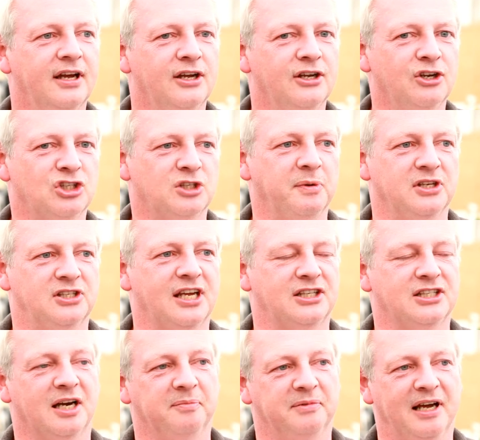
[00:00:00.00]
Used to be set
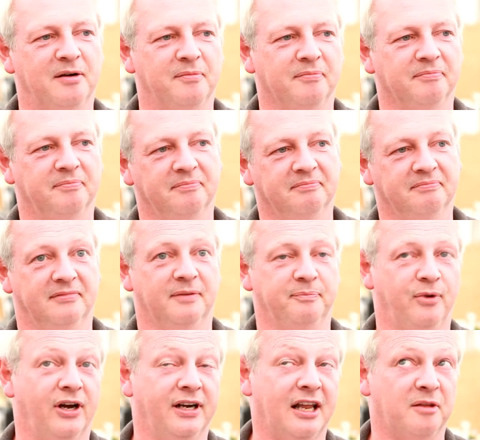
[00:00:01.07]
up down
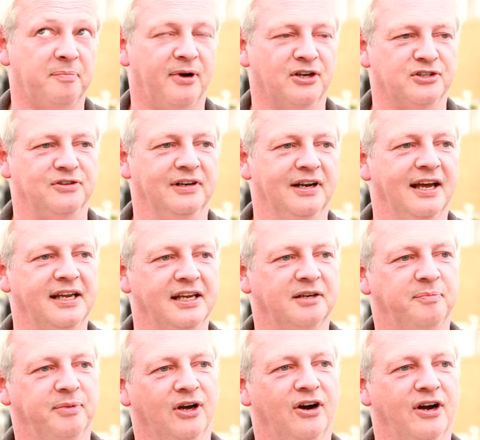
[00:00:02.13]
by another part of the lake
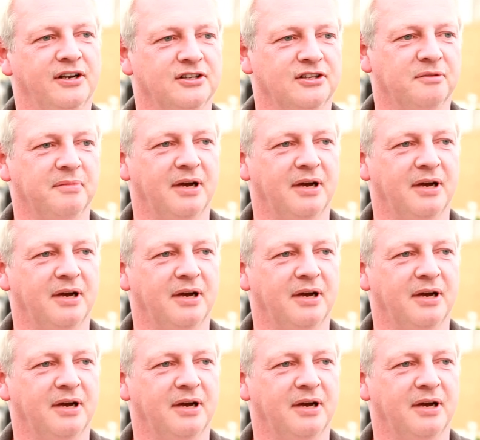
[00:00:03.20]
behind